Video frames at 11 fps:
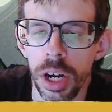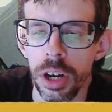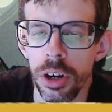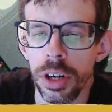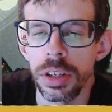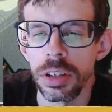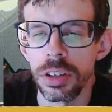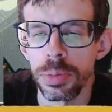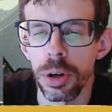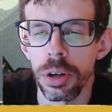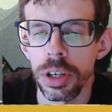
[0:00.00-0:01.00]
irony to
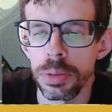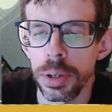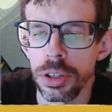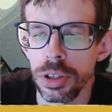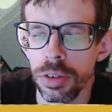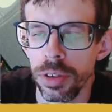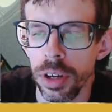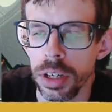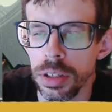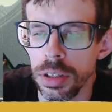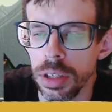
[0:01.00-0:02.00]
sprawling special
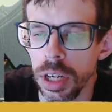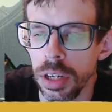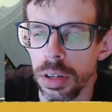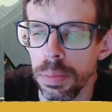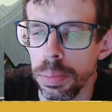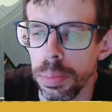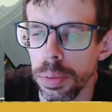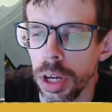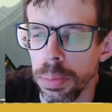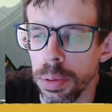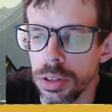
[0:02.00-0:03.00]
effects laden
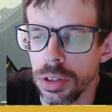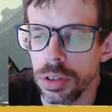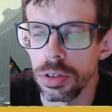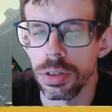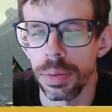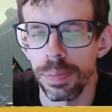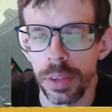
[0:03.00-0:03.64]
blockbusters,